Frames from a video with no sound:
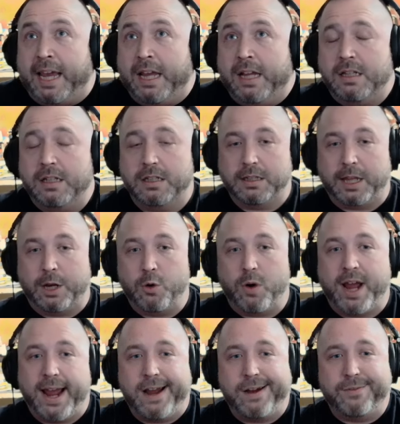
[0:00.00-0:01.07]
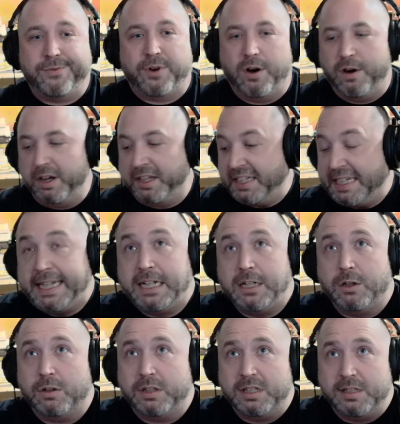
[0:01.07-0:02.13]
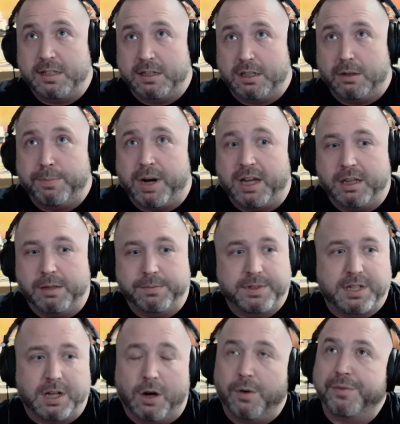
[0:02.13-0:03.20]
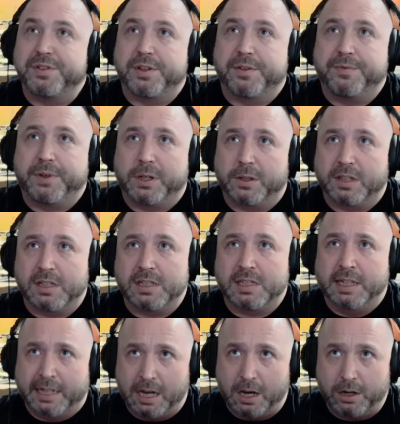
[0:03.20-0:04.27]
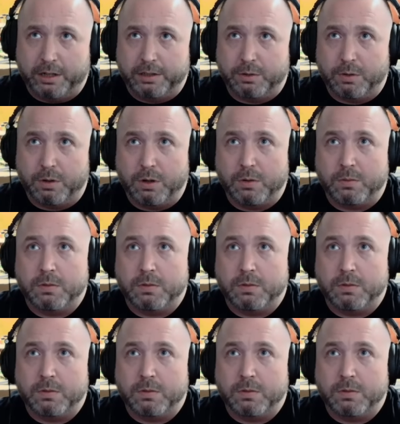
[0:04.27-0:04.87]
They don't have a year to sit there by themselves to figure this thing out on their own.